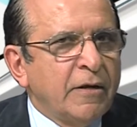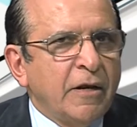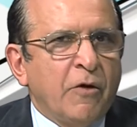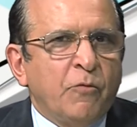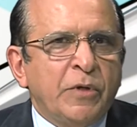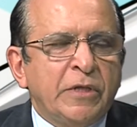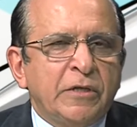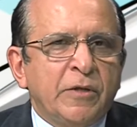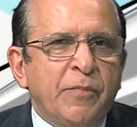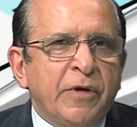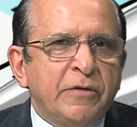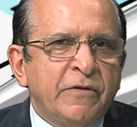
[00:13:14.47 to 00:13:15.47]
Now, whether
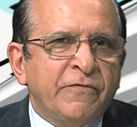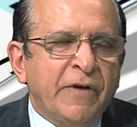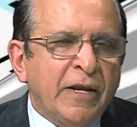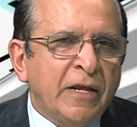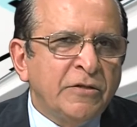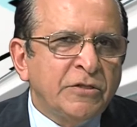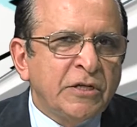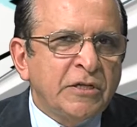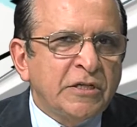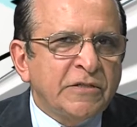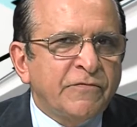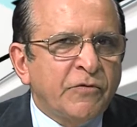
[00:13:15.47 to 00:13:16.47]
the financing
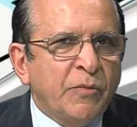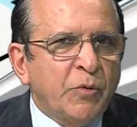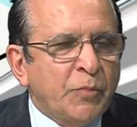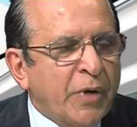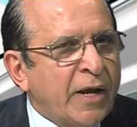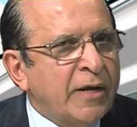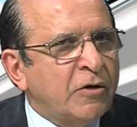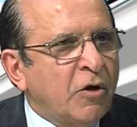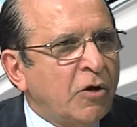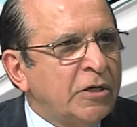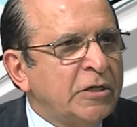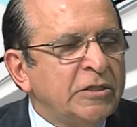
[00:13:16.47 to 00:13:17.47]
is from a bank,
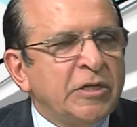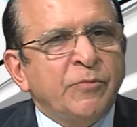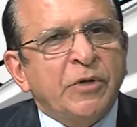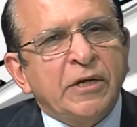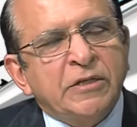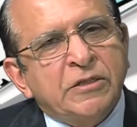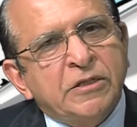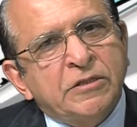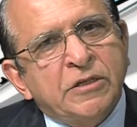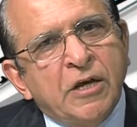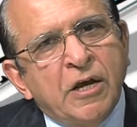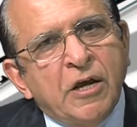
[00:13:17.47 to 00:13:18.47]
or in some cases